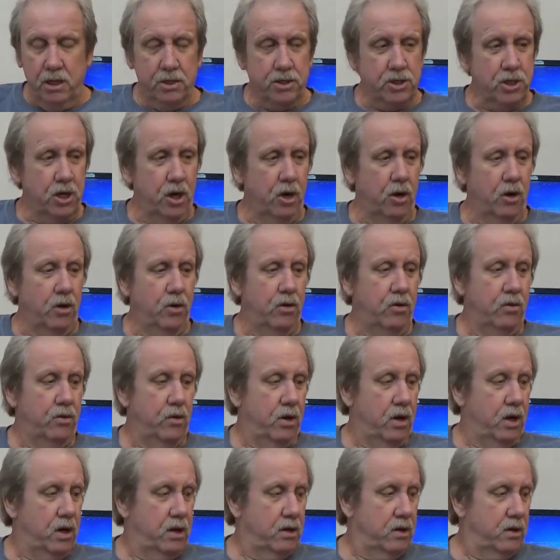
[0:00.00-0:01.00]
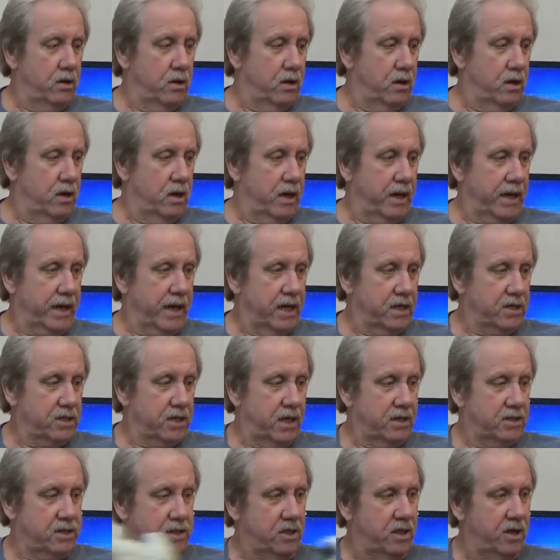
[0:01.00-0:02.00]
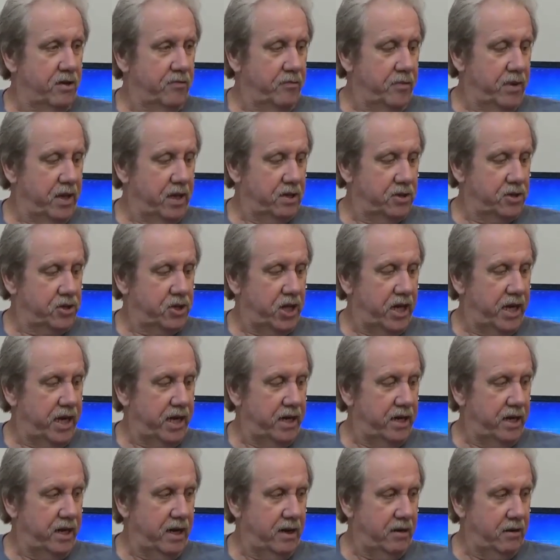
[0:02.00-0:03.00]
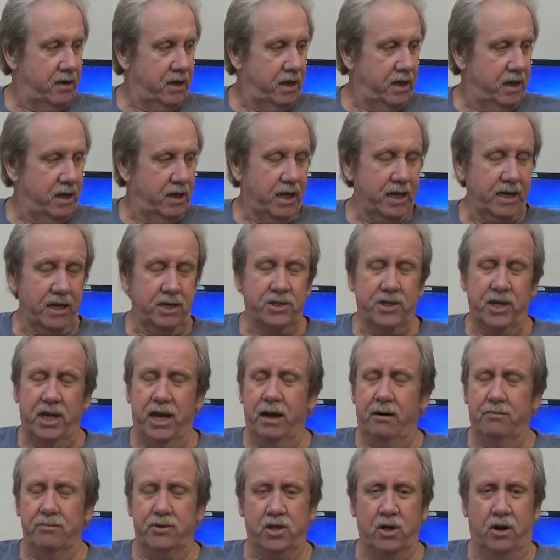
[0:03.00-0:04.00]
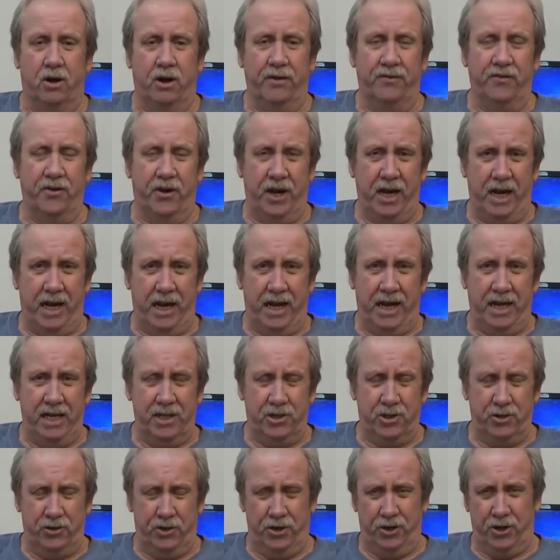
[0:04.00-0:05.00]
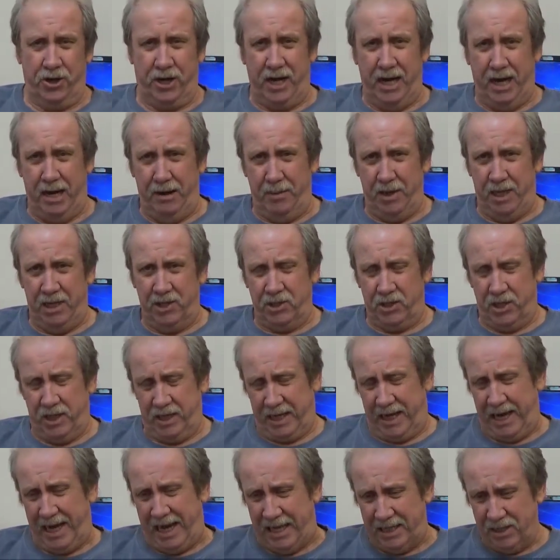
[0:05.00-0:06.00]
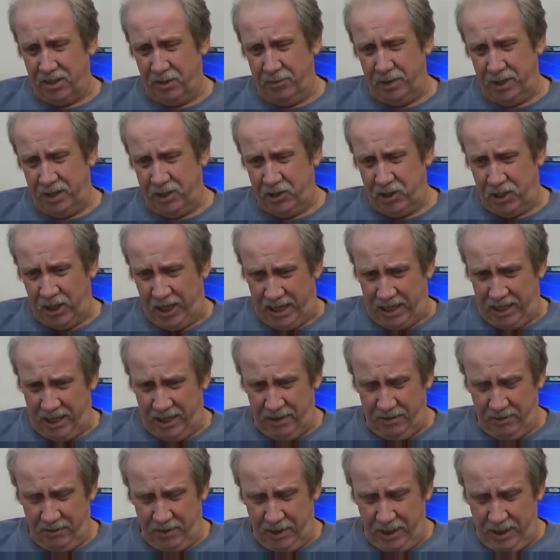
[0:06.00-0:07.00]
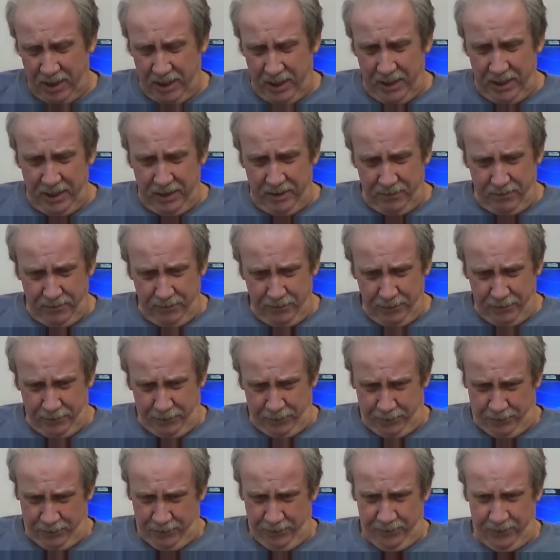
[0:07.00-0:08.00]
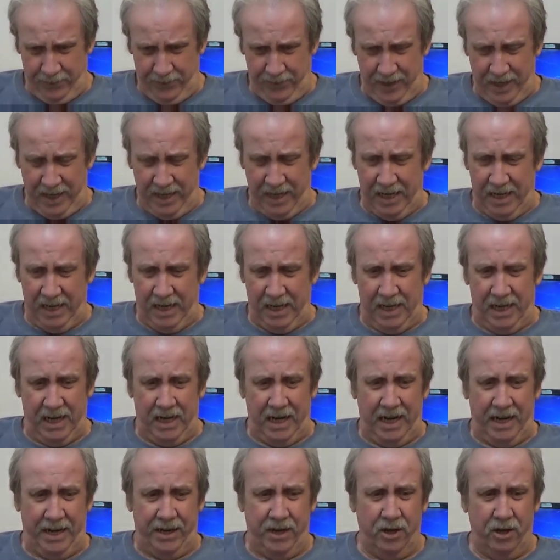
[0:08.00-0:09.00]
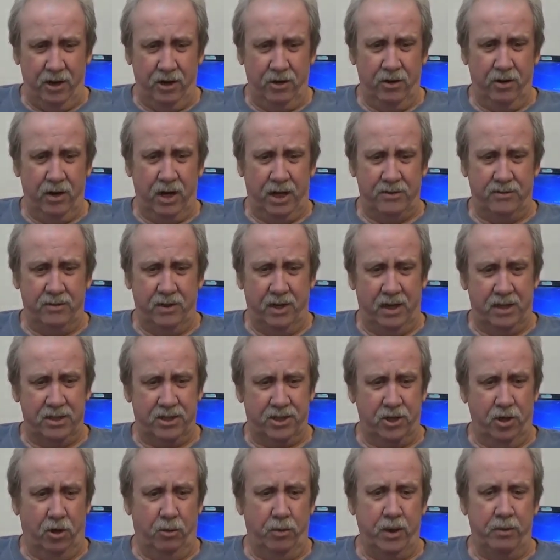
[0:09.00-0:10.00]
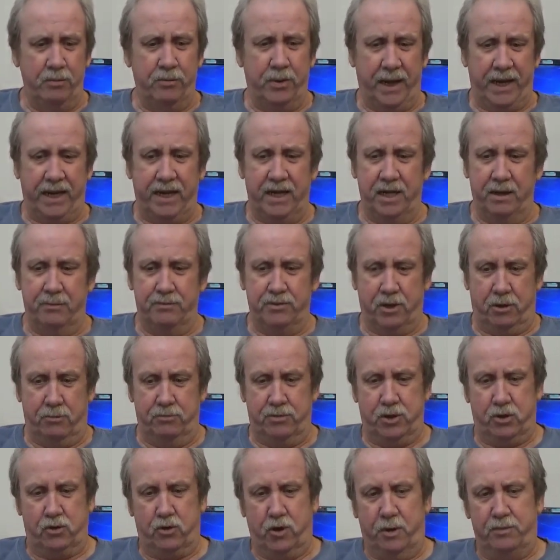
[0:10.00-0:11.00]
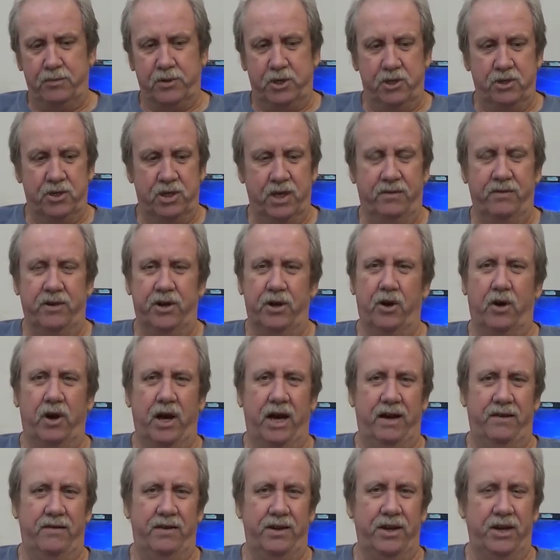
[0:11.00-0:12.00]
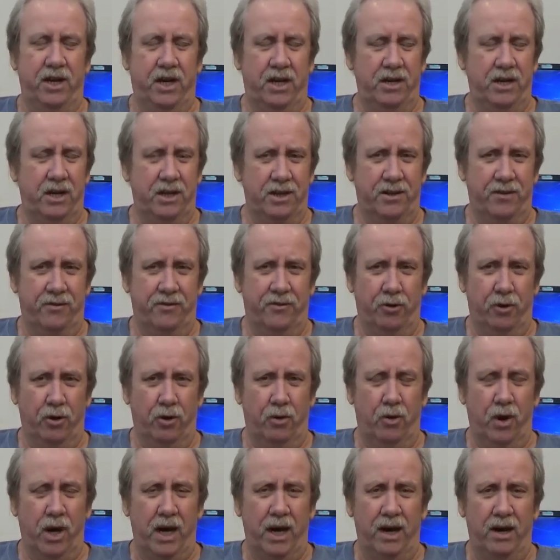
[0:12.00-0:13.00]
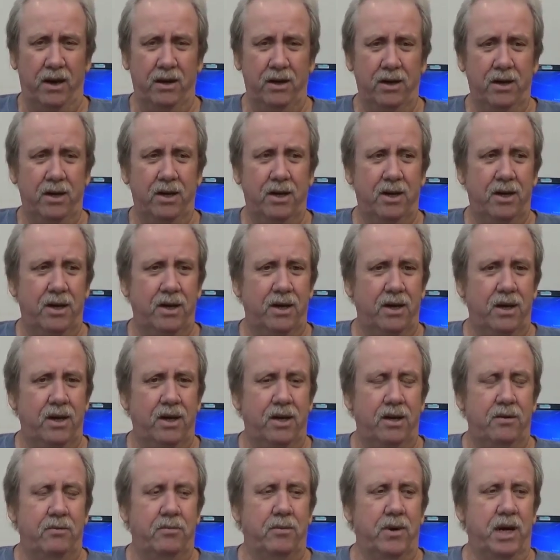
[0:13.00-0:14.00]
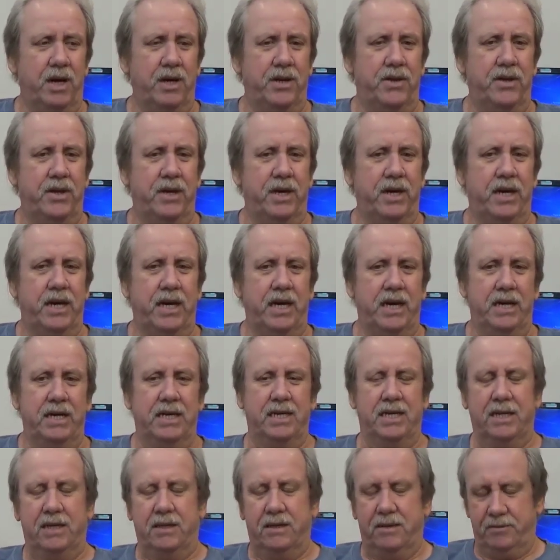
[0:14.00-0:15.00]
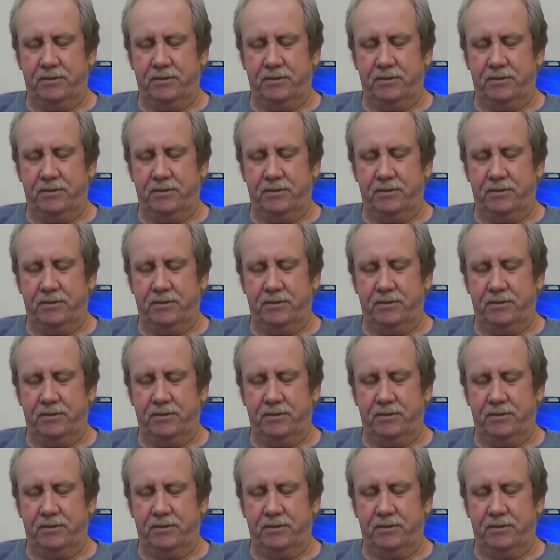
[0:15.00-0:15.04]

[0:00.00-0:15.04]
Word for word: So, I guess that's enough being said. Uh, uh, like I said, I'm sorry for not answering your comments that guys have been sending. Uh, I know I, still been picking up subscriptions even though I haven't done nothing for a while. But, uh,